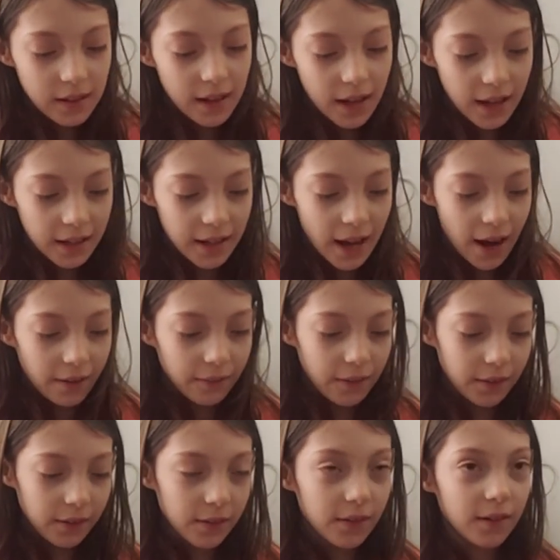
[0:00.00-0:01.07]
And now
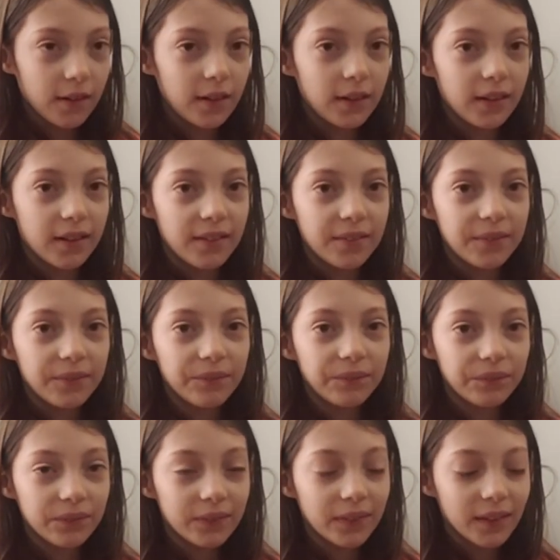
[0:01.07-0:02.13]
what you're going to do
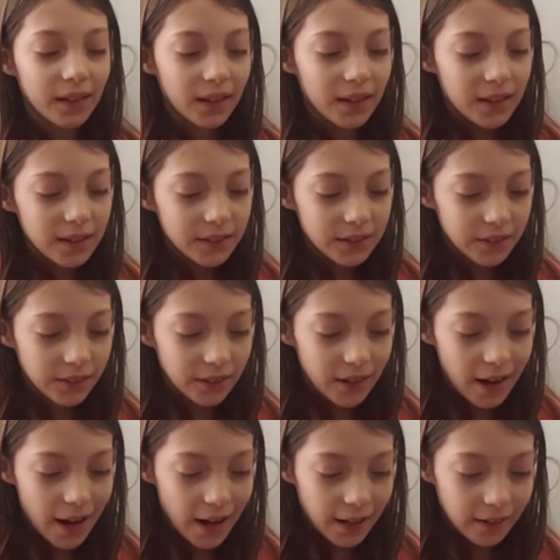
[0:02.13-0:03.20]
is you're going
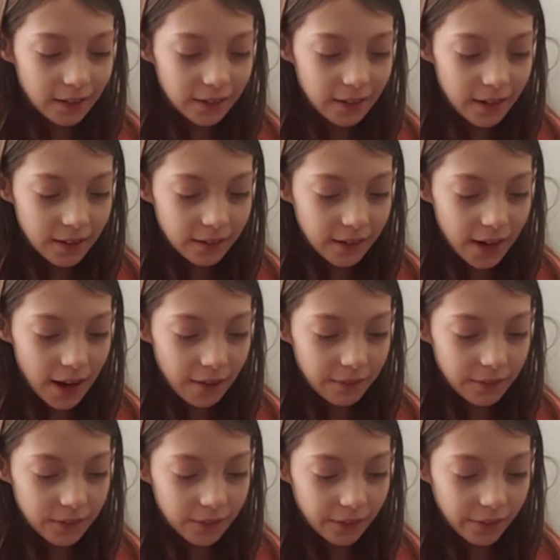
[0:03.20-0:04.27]
to add another
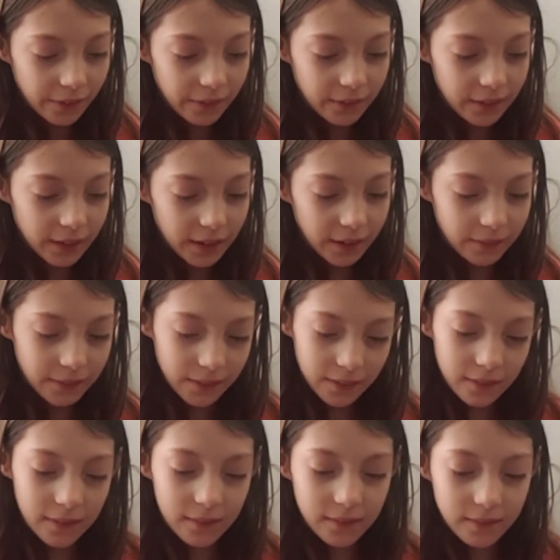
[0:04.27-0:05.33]
half circle and a half
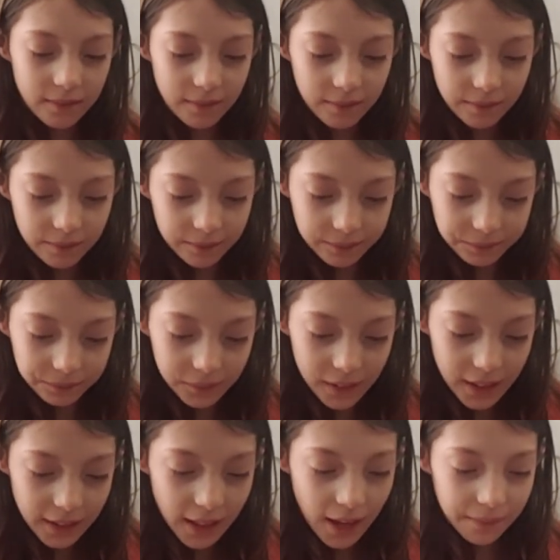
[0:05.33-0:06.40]
circle.
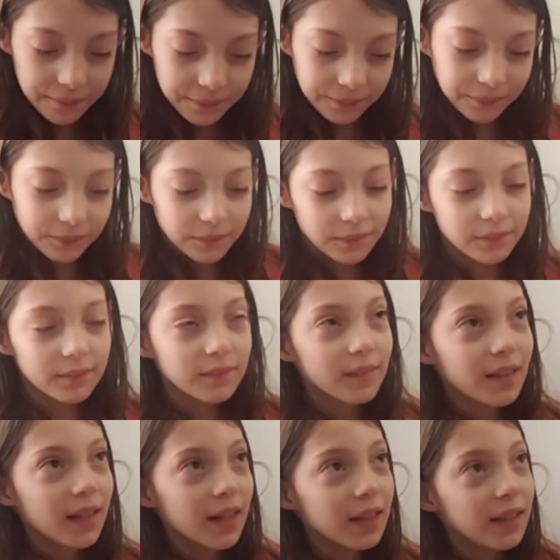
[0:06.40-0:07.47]
Like that.
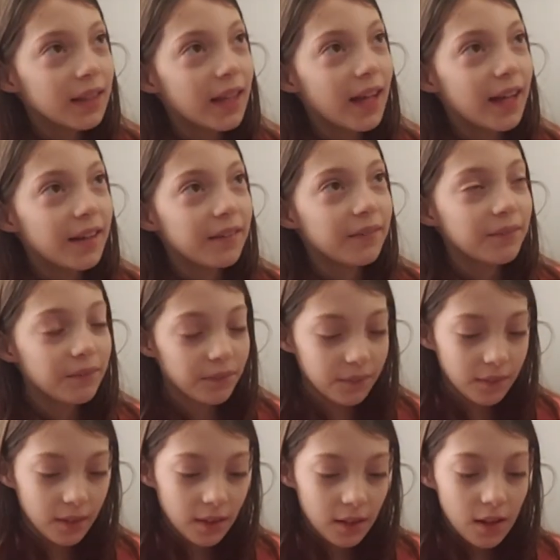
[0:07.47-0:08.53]
Then,
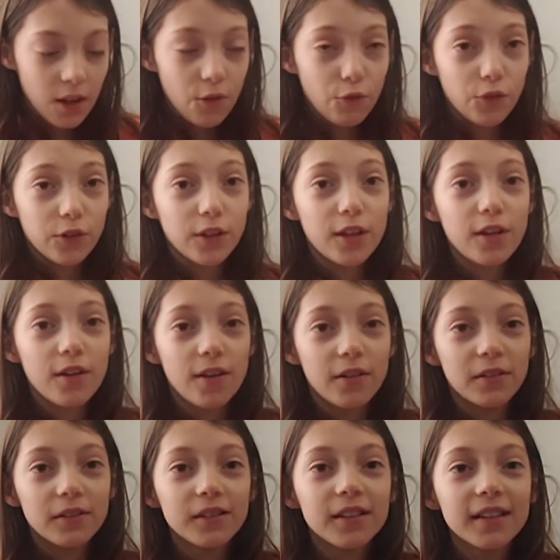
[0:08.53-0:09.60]
for the
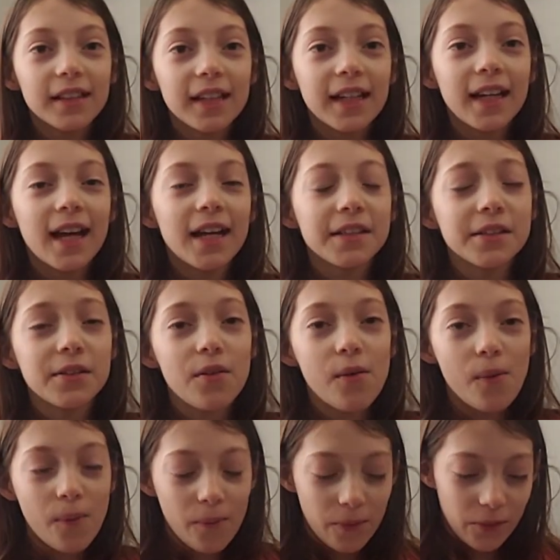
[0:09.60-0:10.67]
nose, it has an
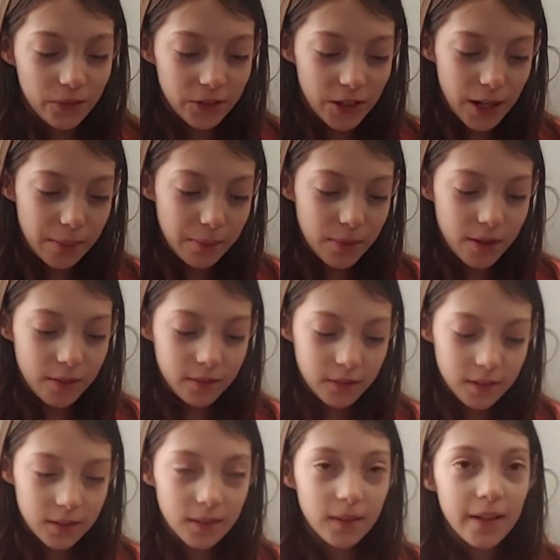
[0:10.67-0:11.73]
oval shaped
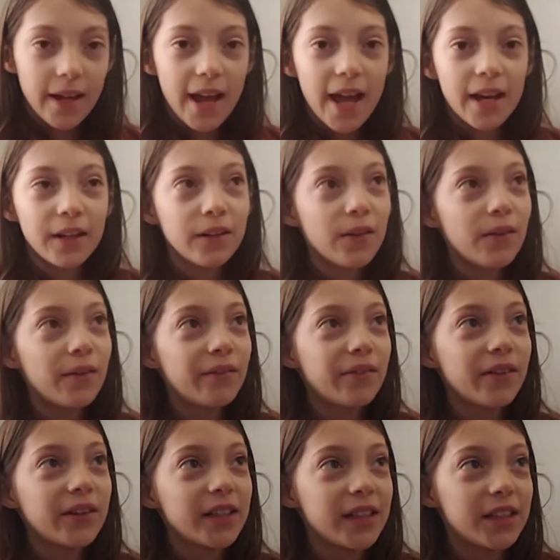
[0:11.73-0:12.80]
nose. And an
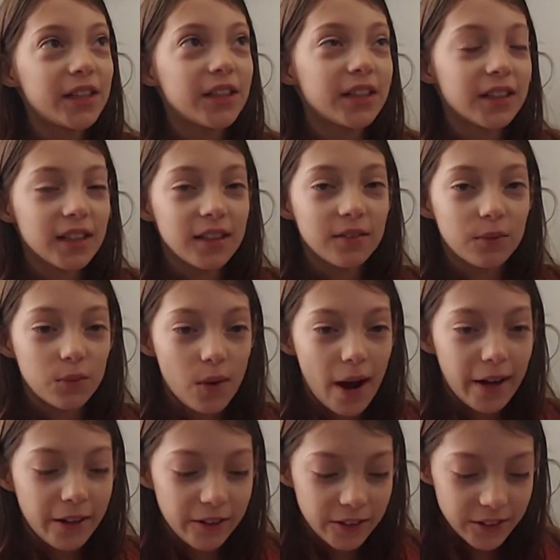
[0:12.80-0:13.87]
oval is just a
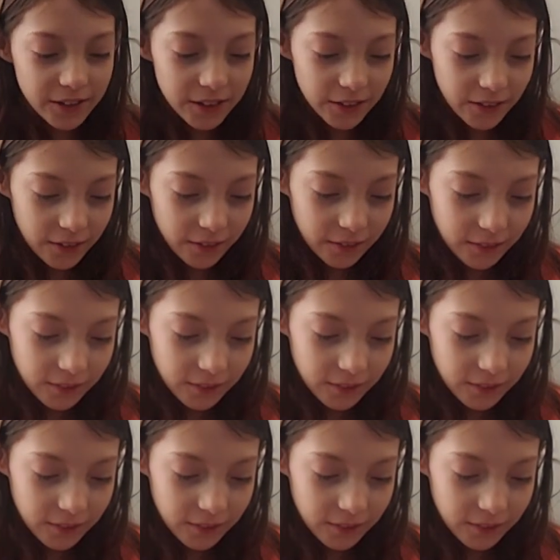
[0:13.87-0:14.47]
wider circle.